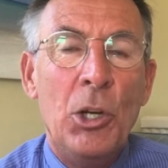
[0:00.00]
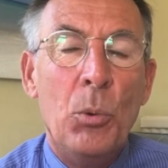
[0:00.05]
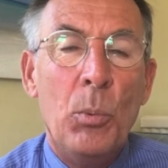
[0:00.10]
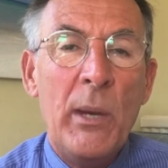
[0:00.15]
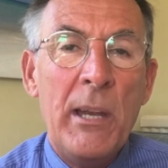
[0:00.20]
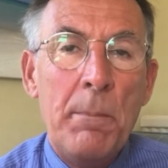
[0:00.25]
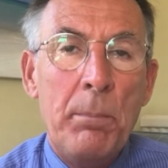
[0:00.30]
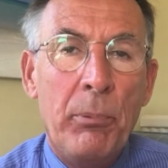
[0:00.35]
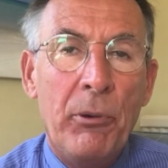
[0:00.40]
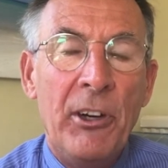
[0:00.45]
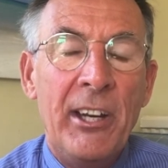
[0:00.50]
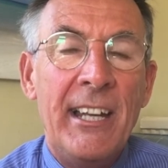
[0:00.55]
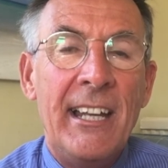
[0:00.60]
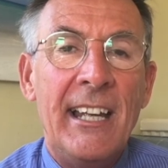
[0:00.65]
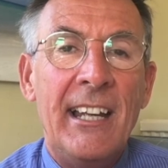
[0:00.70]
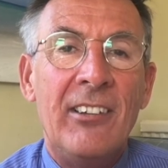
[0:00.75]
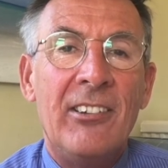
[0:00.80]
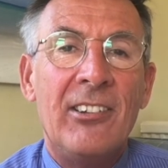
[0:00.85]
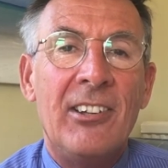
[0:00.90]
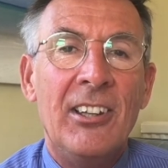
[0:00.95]
we bring
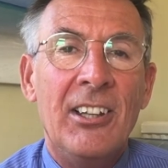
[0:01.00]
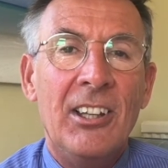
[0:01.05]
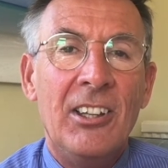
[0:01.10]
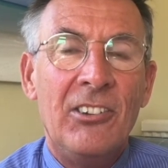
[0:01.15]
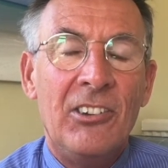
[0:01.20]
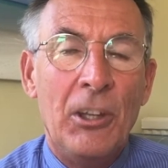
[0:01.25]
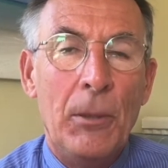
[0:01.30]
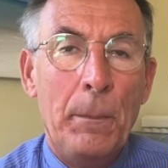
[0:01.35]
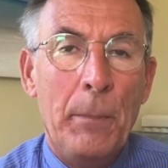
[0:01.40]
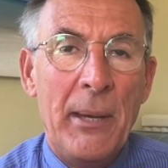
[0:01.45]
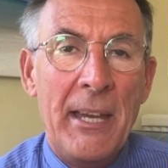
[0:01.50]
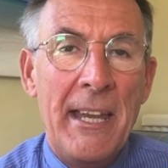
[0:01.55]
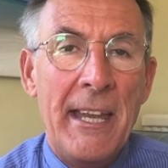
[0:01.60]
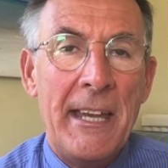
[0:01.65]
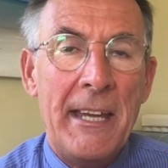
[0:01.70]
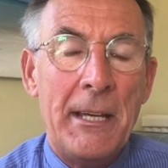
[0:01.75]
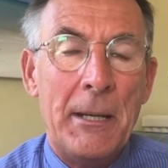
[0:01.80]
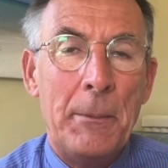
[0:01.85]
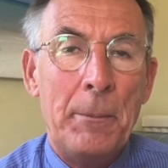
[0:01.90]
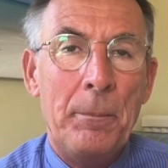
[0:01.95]
it to
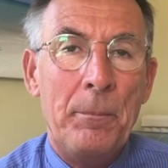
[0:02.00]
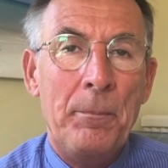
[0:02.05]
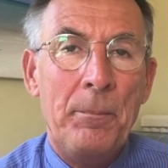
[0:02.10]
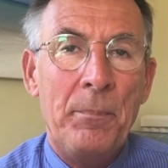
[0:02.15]
being.